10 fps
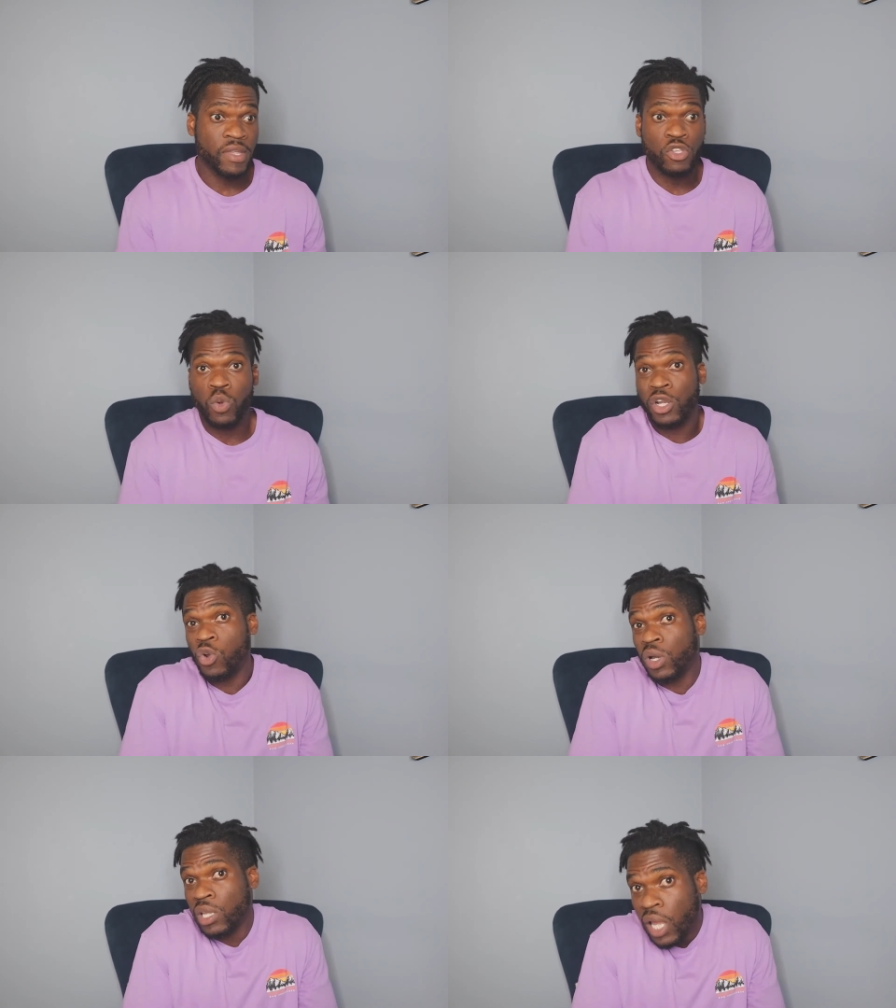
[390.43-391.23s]
and you want
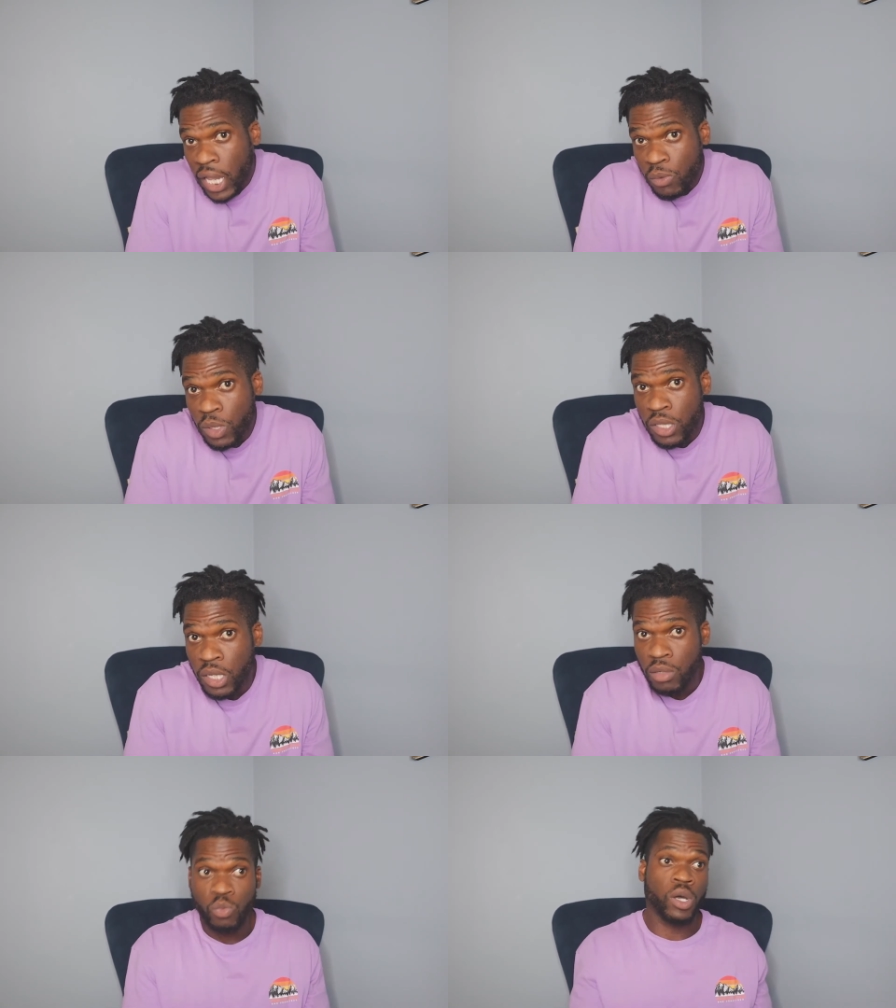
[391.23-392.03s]
to go online with
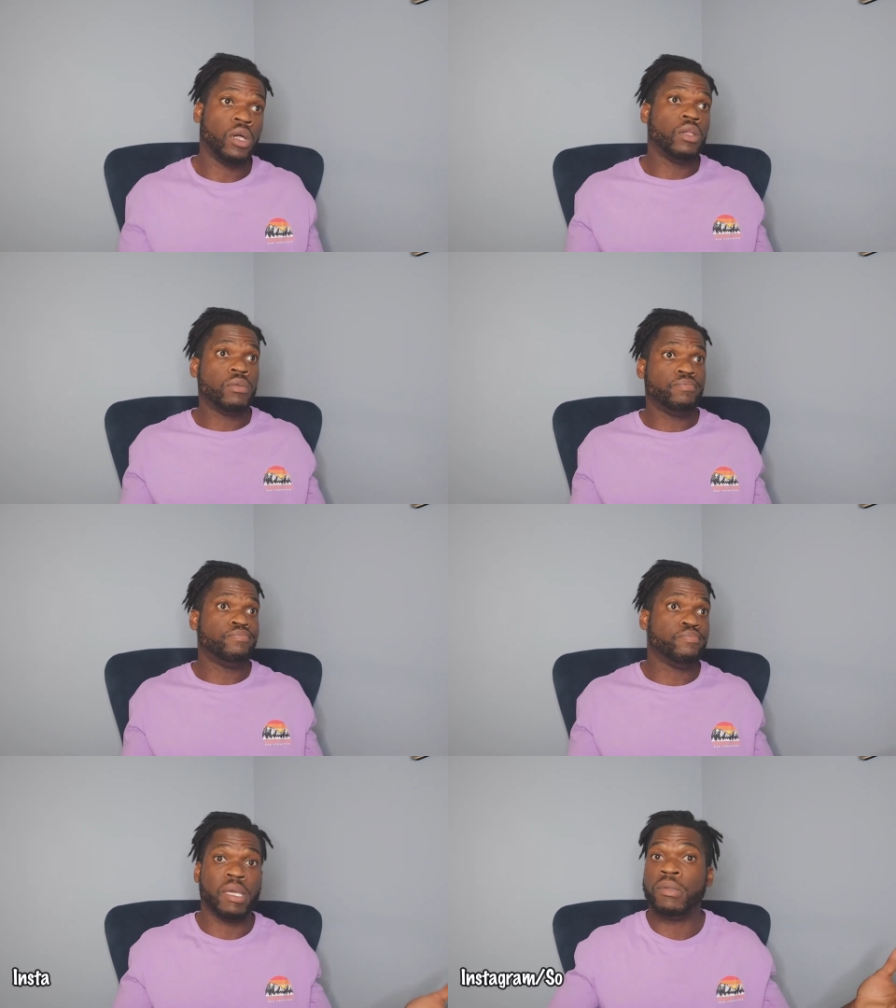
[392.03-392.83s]
it, well,
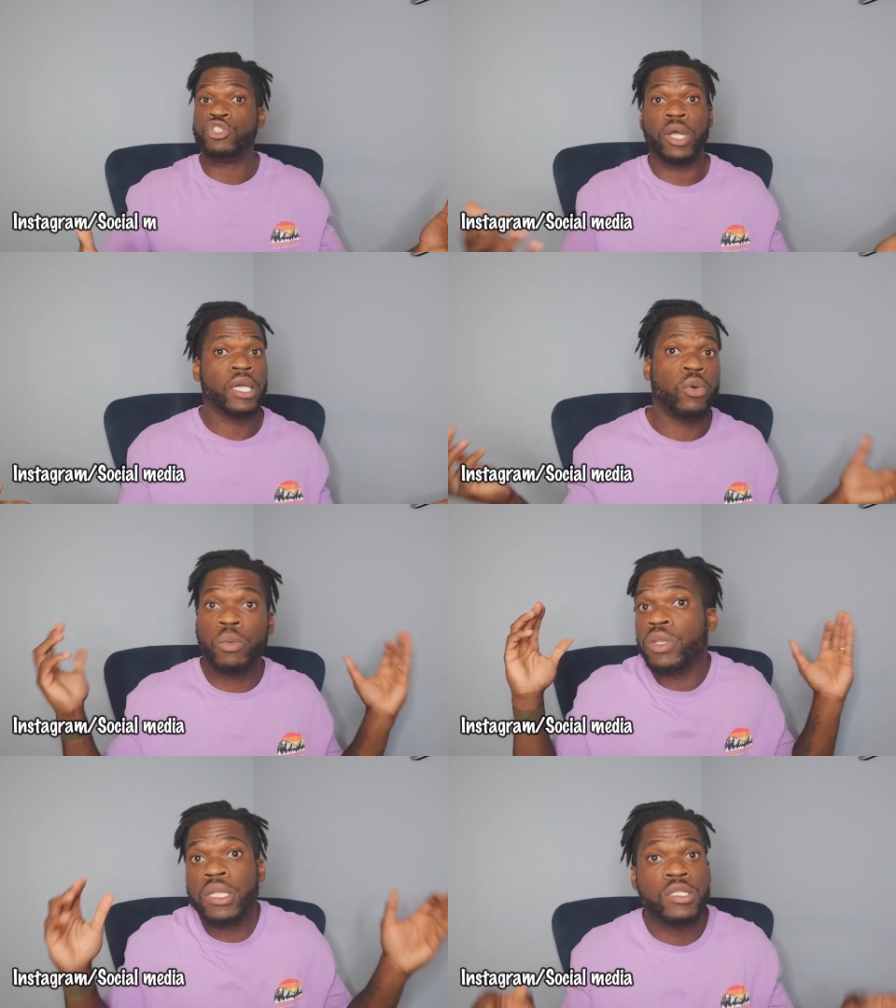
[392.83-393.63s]
maybe try
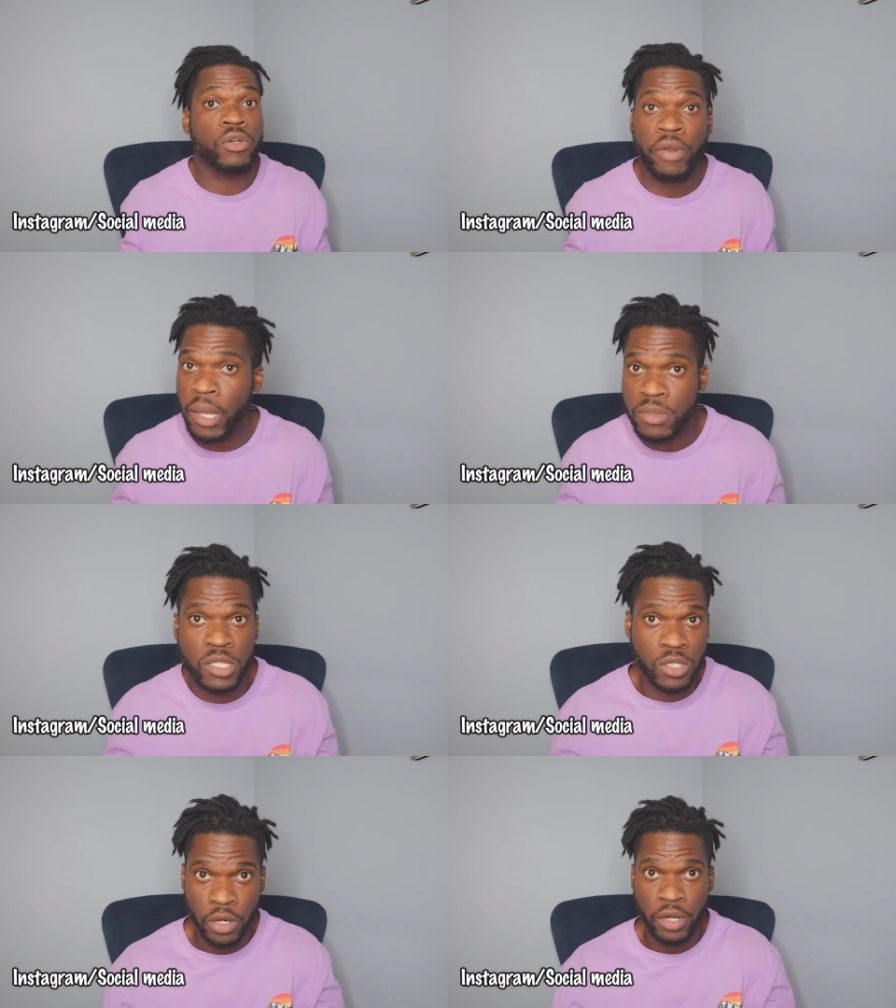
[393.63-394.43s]
going with Instagram
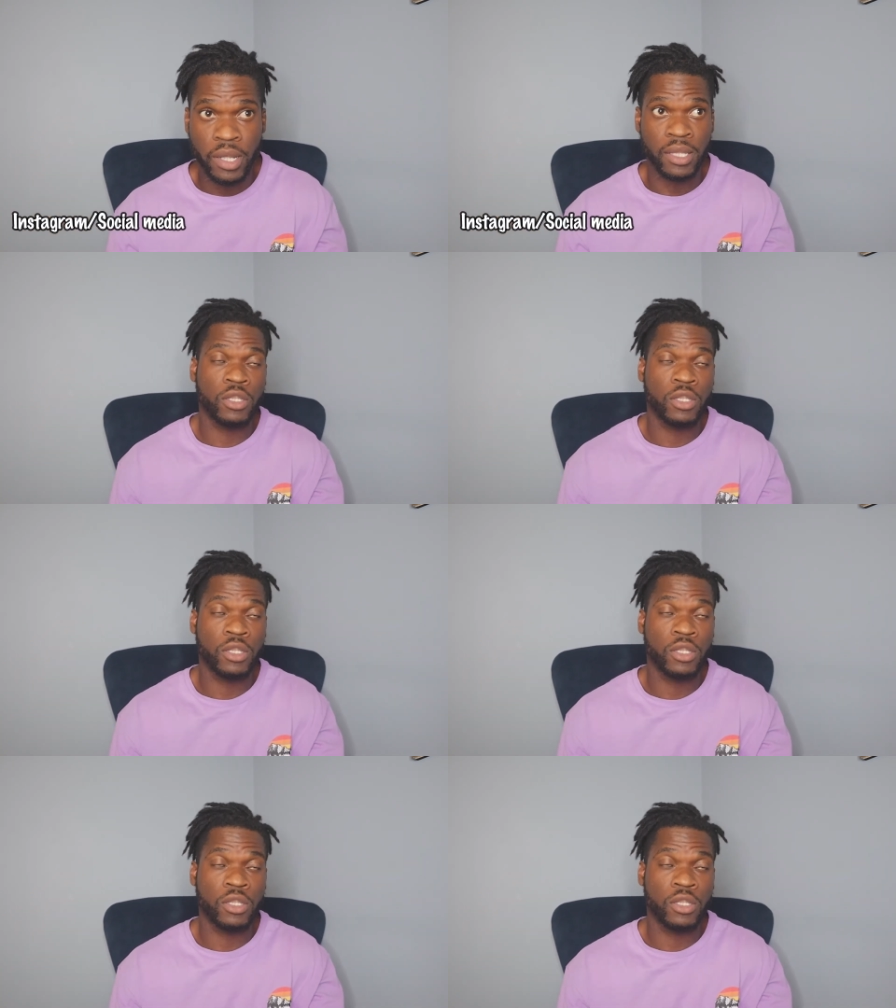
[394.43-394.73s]
to start.